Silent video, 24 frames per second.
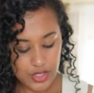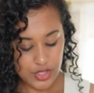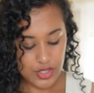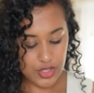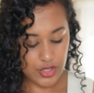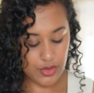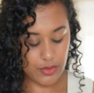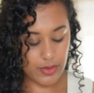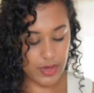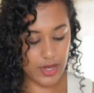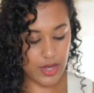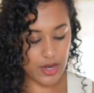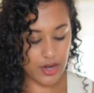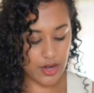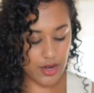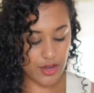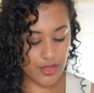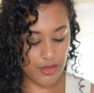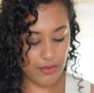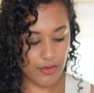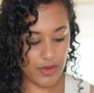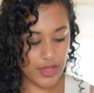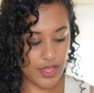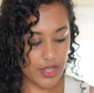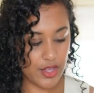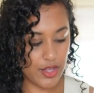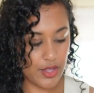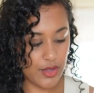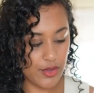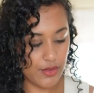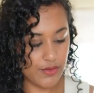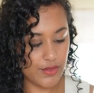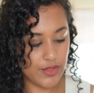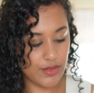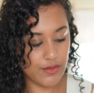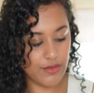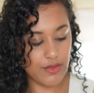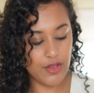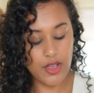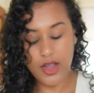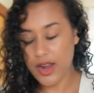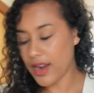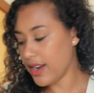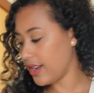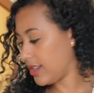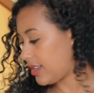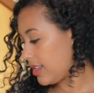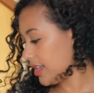So we got our 3 cloves of
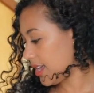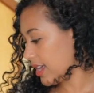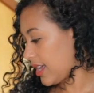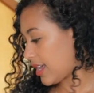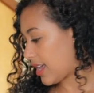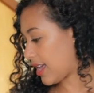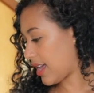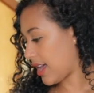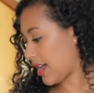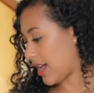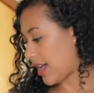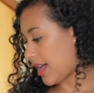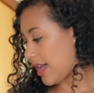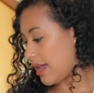garlic.